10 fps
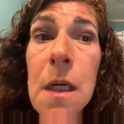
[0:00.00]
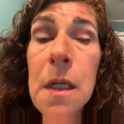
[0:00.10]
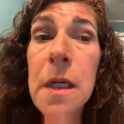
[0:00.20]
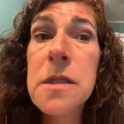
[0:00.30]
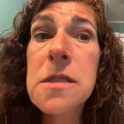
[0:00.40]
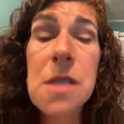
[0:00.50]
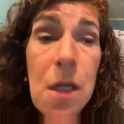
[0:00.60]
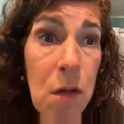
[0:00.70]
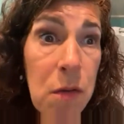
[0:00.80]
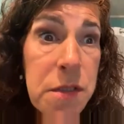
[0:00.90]
It's
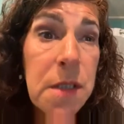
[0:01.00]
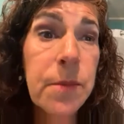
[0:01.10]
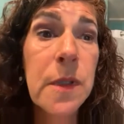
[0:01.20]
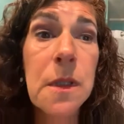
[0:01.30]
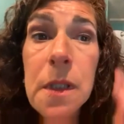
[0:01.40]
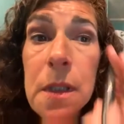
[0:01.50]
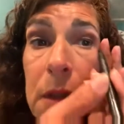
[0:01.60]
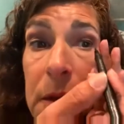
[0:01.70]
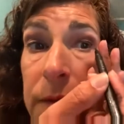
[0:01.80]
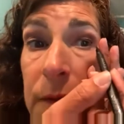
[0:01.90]
so simple and
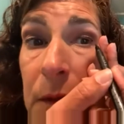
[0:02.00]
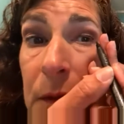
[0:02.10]
easy.